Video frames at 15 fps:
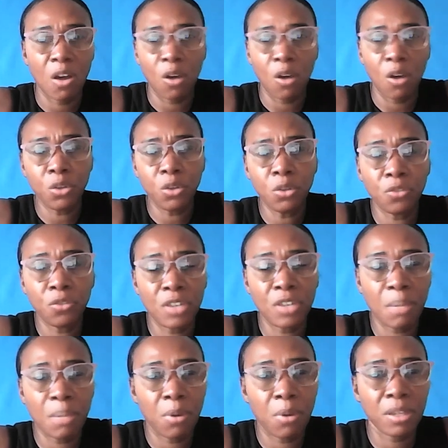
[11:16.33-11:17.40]
how do you feel
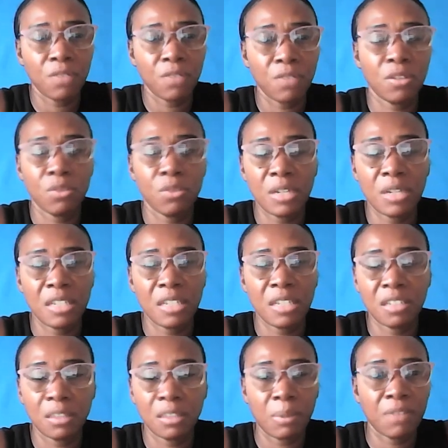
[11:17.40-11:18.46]
about giving
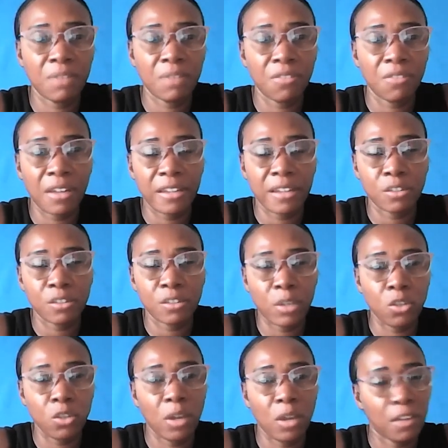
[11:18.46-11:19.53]
relationship advice when
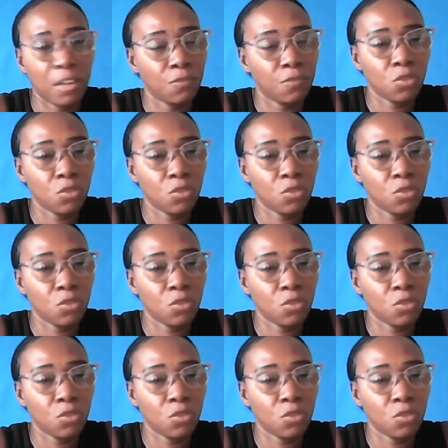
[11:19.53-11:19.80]
you have